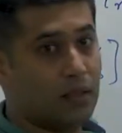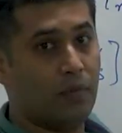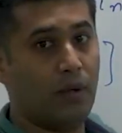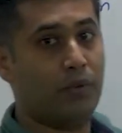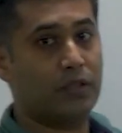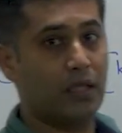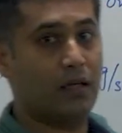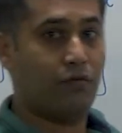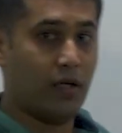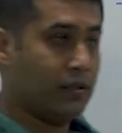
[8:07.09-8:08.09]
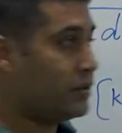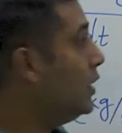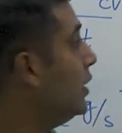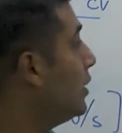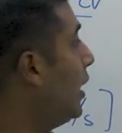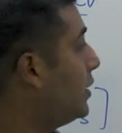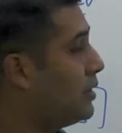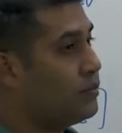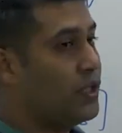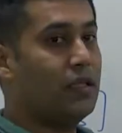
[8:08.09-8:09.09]
remember, signifies that
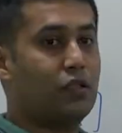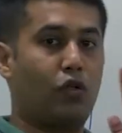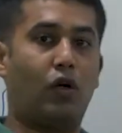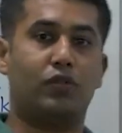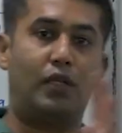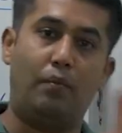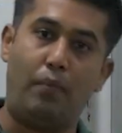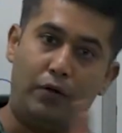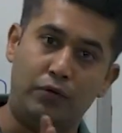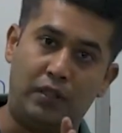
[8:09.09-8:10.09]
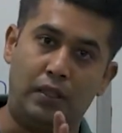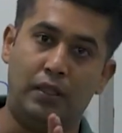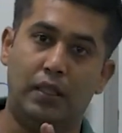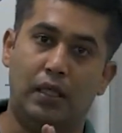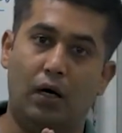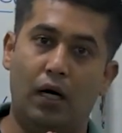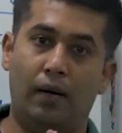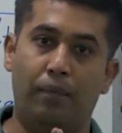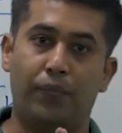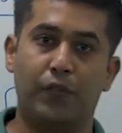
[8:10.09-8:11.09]
something is crossing a boundary.
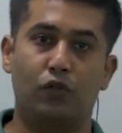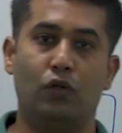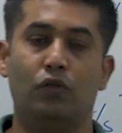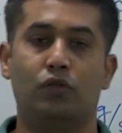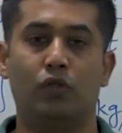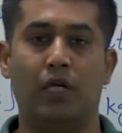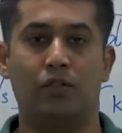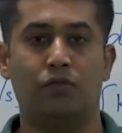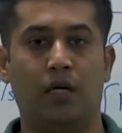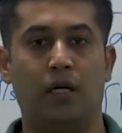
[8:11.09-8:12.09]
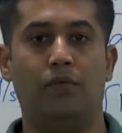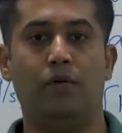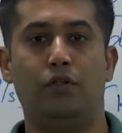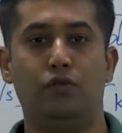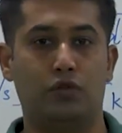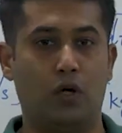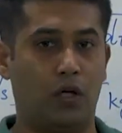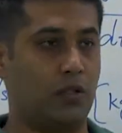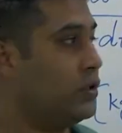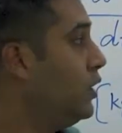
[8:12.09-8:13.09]
Um, so, so that's why we use
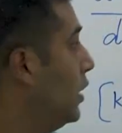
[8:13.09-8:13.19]
dots,